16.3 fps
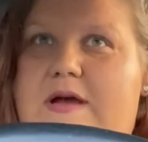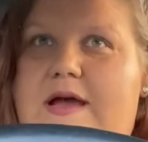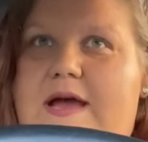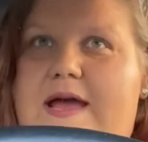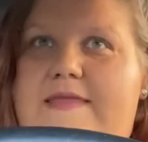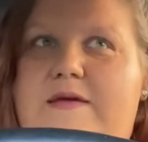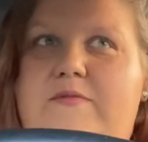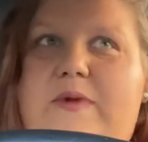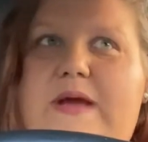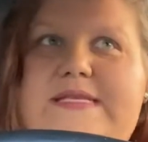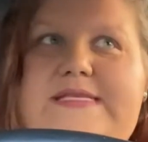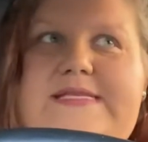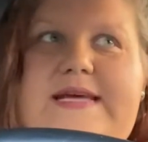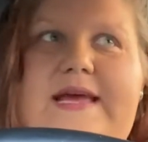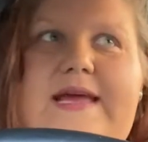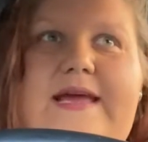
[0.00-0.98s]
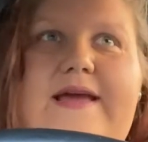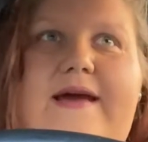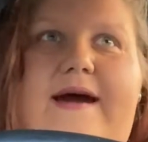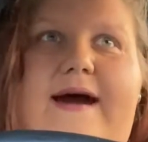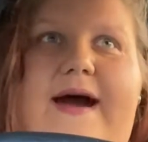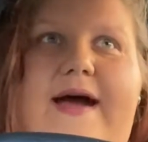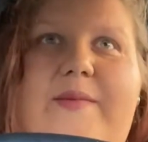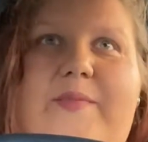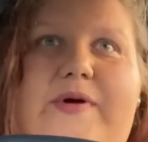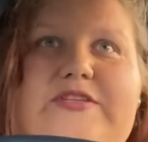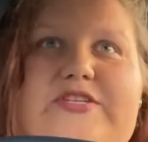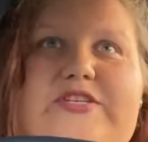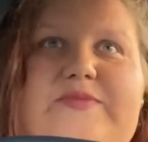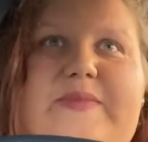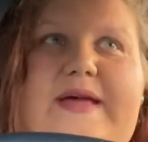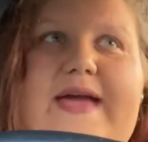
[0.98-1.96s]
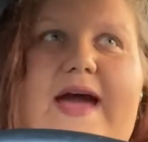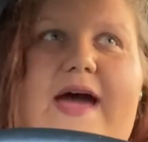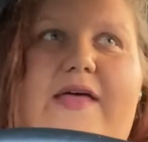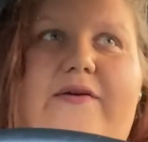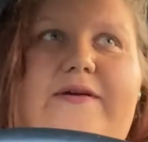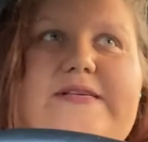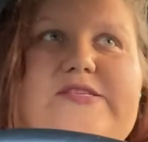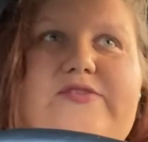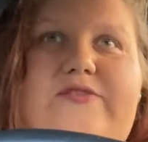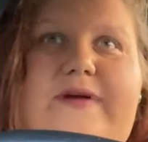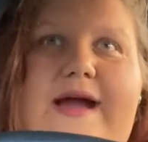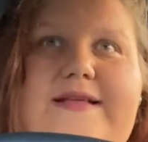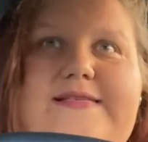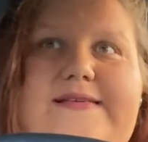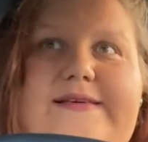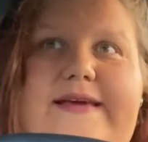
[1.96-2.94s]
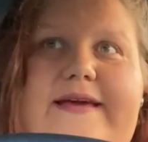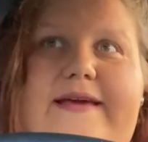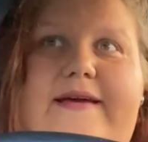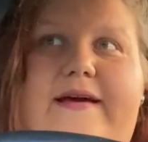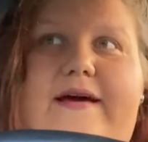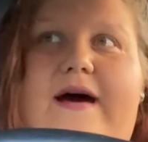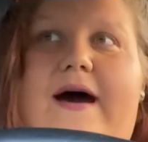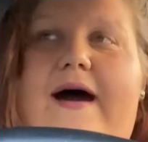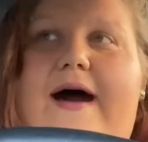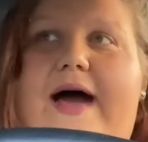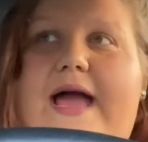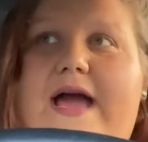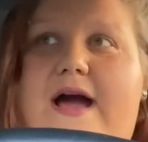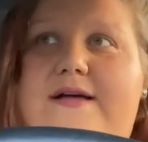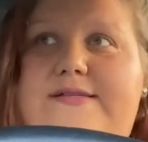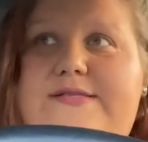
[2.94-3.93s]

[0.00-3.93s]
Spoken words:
And then Wednesday, I budgeted my calories correctly. I got